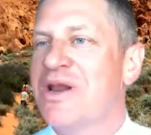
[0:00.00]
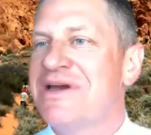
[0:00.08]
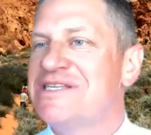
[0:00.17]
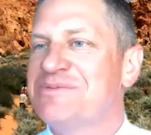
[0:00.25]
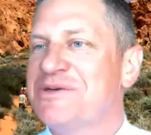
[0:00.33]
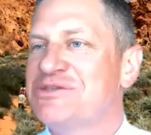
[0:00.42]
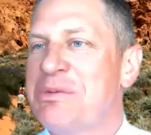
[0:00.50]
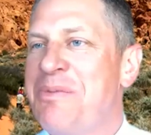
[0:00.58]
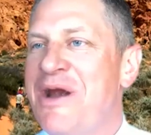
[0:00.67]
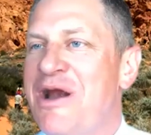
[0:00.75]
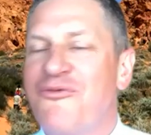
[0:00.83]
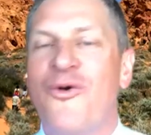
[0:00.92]
what am I supposed to
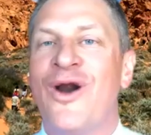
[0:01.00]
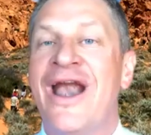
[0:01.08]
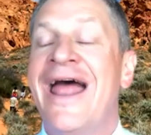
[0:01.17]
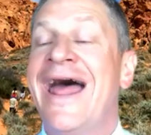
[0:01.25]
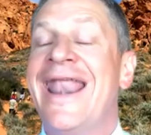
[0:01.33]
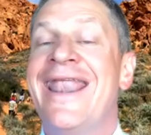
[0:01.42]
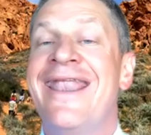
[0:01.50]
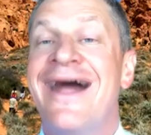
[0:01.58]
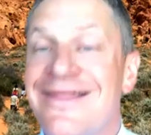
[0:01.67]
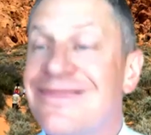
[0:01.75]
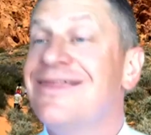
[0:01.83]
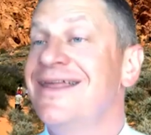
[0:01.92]
prepare for?
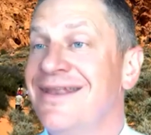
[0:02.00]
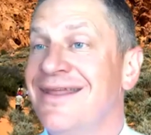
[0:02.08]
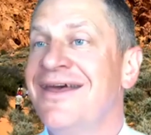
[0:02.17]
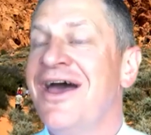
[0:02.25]
Nothing.